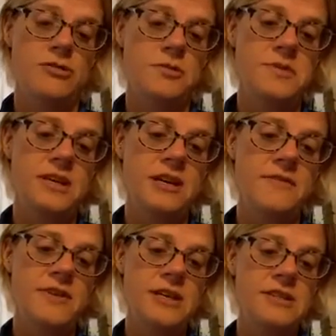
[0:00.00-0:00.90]
to
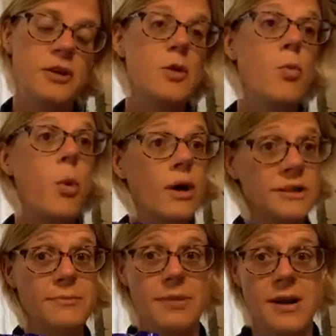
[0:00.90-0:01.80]
observe that it's only
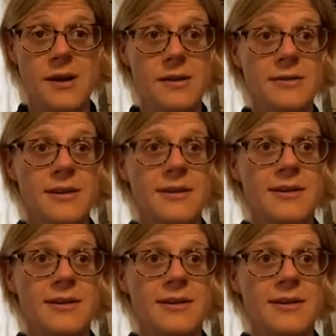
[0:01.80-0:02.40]
one bar